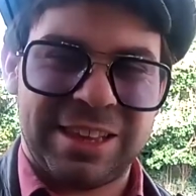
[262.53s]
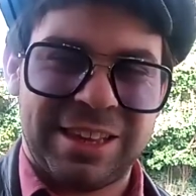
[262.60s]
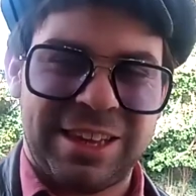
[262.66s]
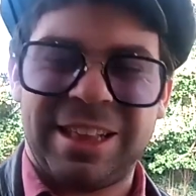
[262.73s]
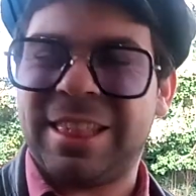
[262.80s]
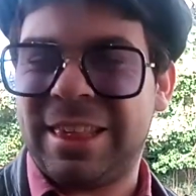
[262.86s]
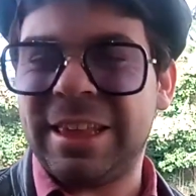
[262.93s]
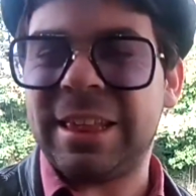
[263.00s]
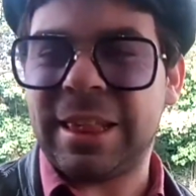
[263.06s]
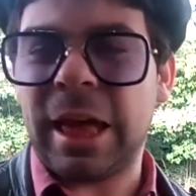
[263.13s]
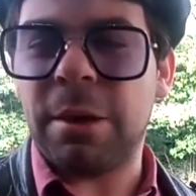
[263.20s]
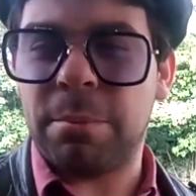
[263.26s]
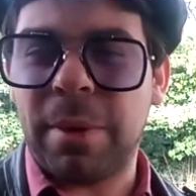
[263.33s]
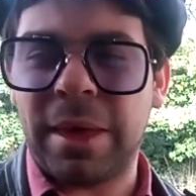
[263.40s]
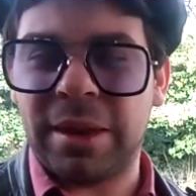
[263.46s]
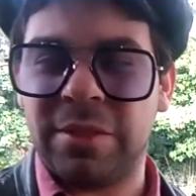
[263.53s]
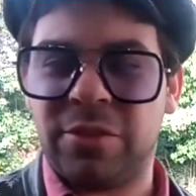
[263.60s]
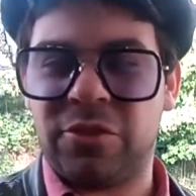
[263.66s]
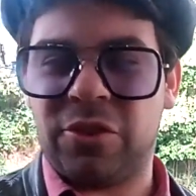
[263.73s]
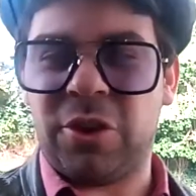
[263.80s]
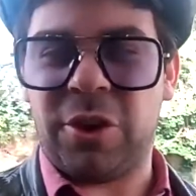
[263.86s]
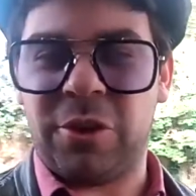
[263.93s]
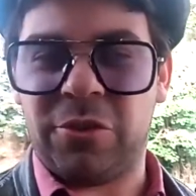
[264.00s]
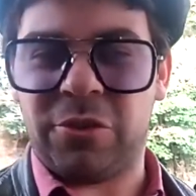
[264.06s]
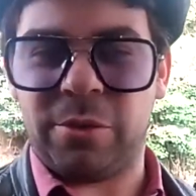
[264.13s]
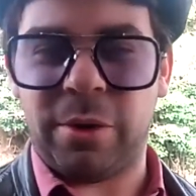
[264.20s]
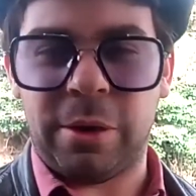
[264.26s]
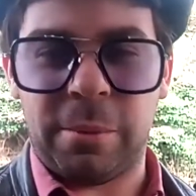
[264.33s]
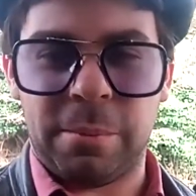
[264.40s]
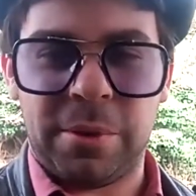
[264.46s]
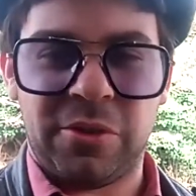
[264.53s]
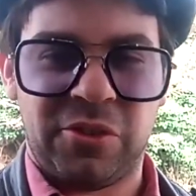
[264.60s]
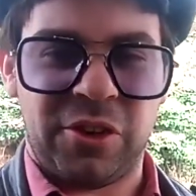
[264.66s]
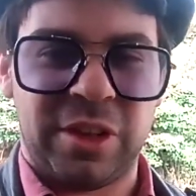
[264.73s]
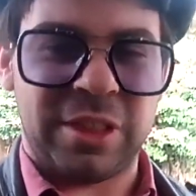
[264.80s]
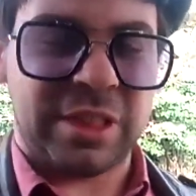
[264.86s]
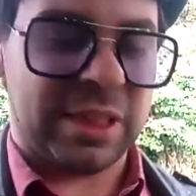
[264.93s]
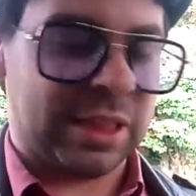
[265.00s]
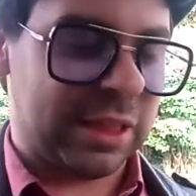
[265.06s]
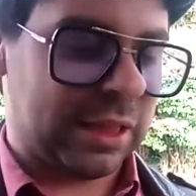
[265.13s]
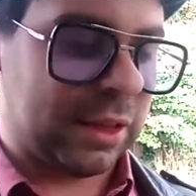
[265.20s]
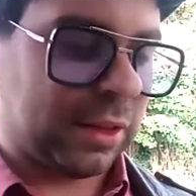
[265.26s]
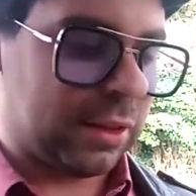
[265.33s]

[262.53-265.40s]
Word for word: It seeks out men in the church who are ambitious,